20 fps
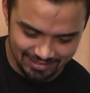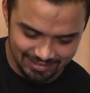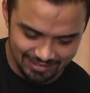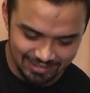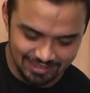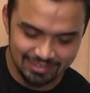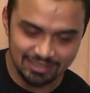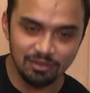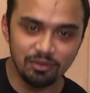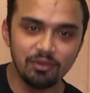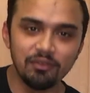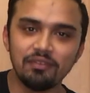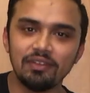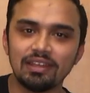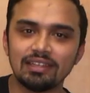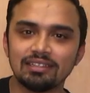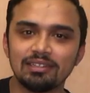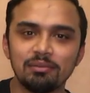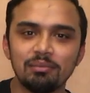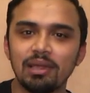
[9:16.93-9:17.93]
These little
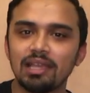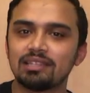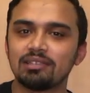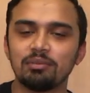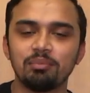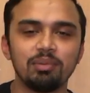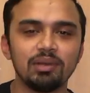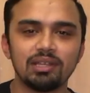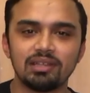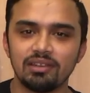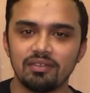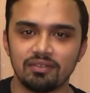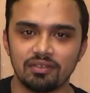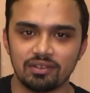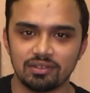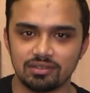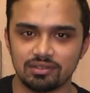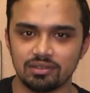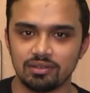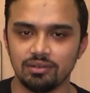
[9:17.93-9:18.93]
things, it makes a big
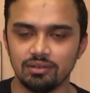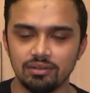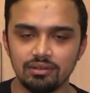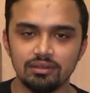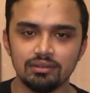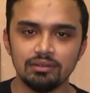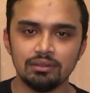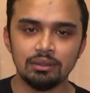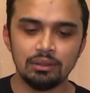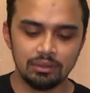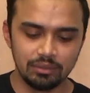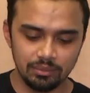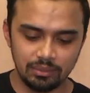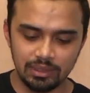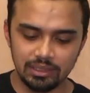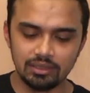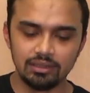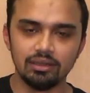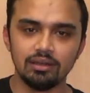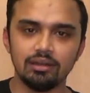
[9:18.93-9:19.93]
difference, you know.
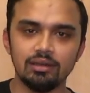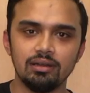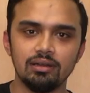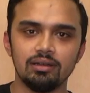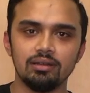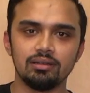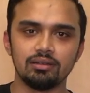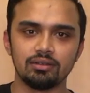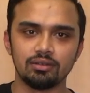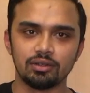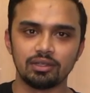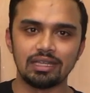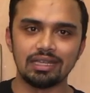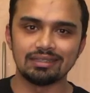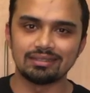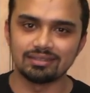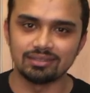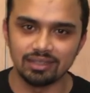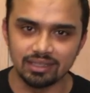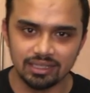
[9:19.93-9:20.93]
When your
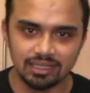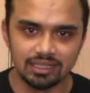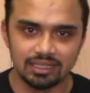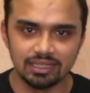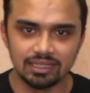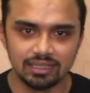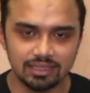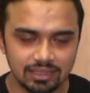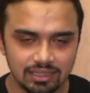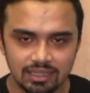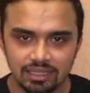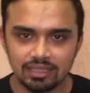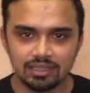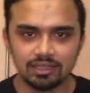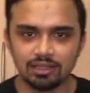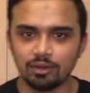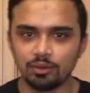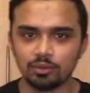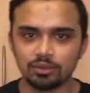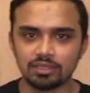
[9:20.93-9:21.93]
guests are eating,
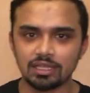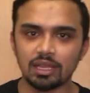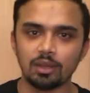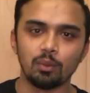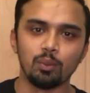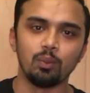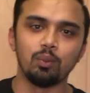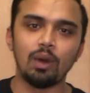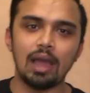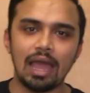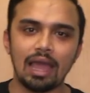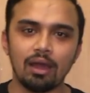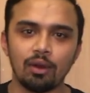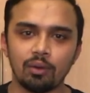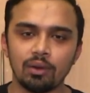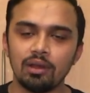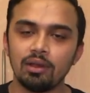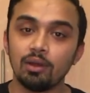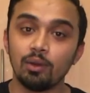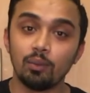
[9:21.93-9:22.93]
they'll say,
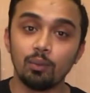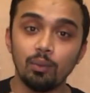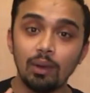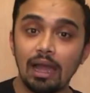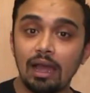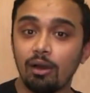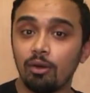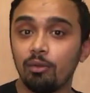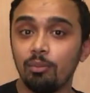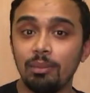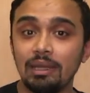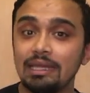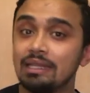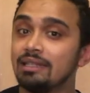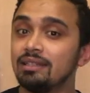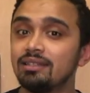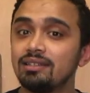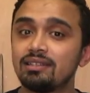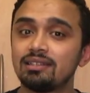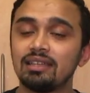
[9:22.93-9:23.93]
wow. Wow
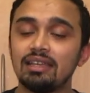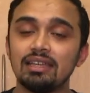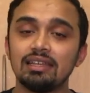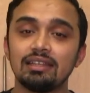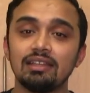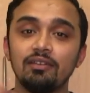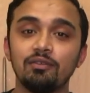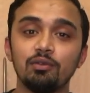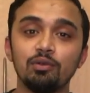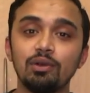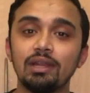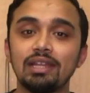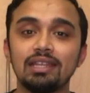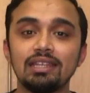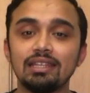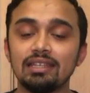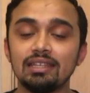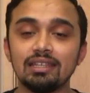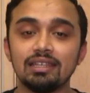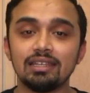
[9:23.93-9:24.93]
means they've
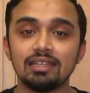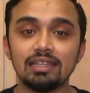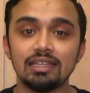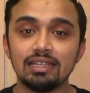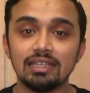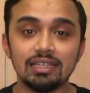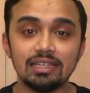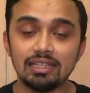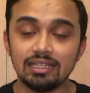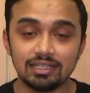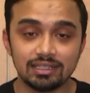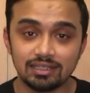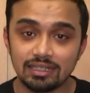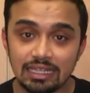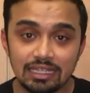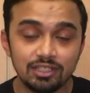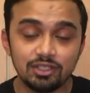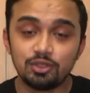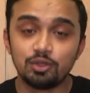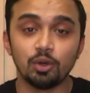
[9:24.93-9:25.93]
already
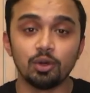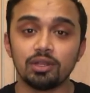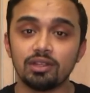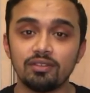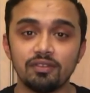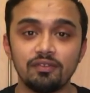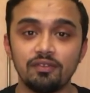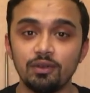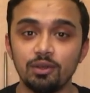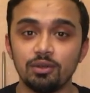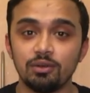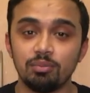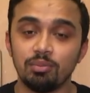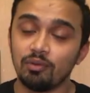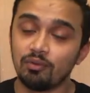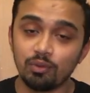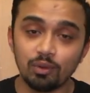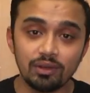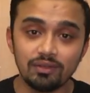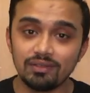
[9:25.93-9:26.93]
enjoyed the food
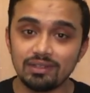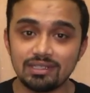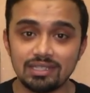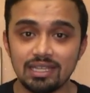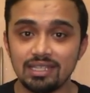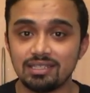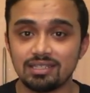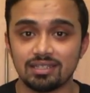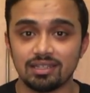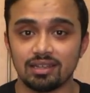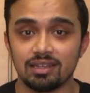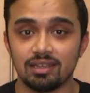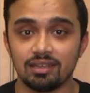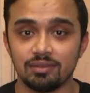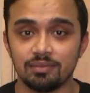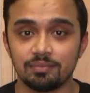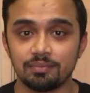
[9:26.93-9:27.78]
before even tasting it.